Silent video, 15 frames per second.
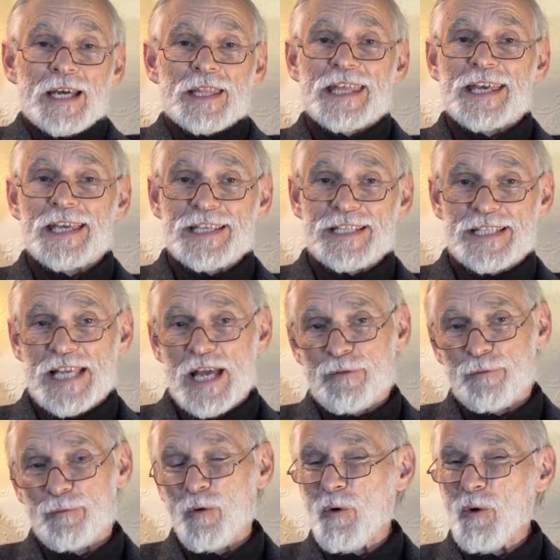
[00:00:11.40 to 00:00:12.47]
These
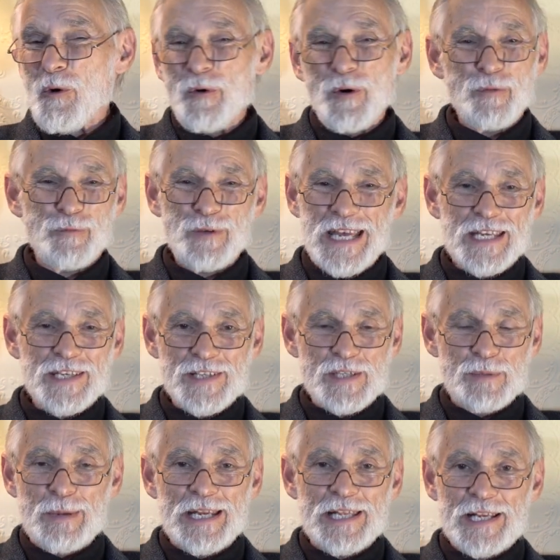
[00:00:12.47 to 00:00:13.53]
four factors
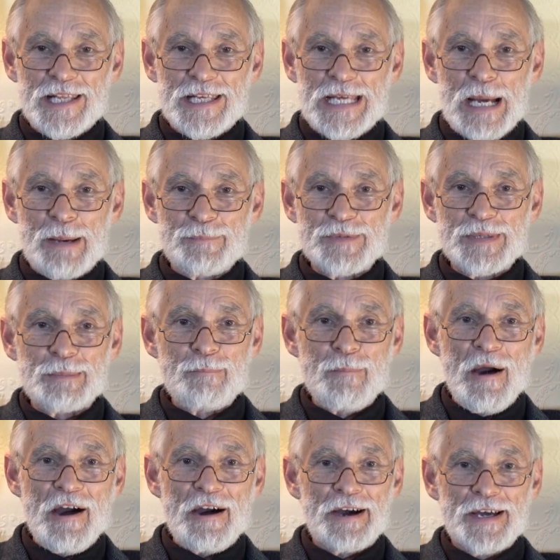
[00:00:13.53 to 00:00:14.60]
immediately come to
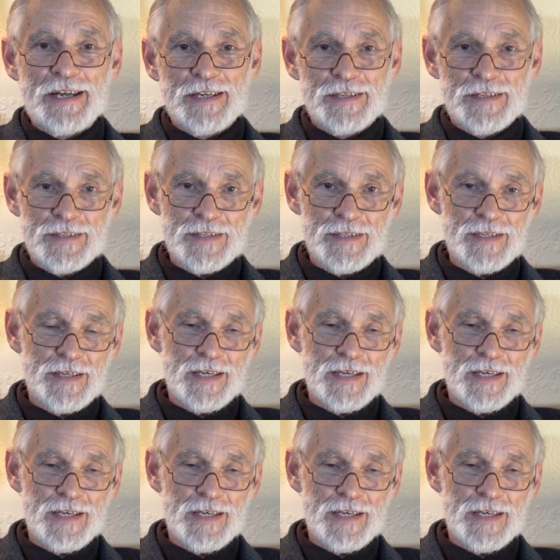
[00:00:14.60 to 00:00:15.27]
mind